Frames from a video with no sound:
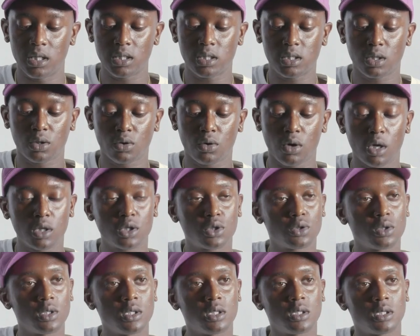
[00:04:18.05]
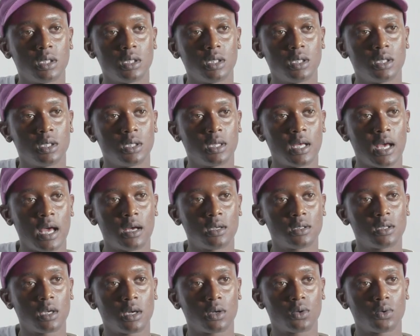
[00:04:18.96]
It's the cross streets to the
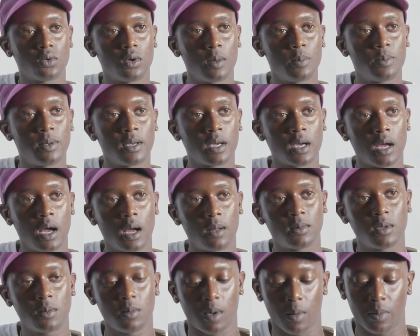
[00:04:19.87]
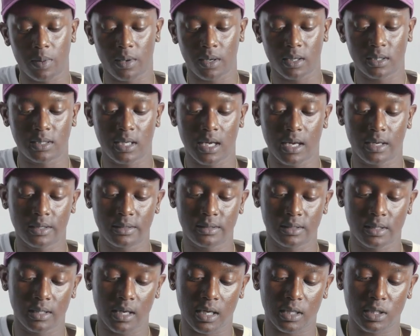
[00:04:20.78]
house I grew up in Compton, my parents'
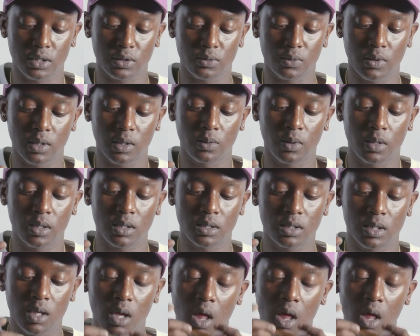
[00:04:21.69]
house, and I just really wanted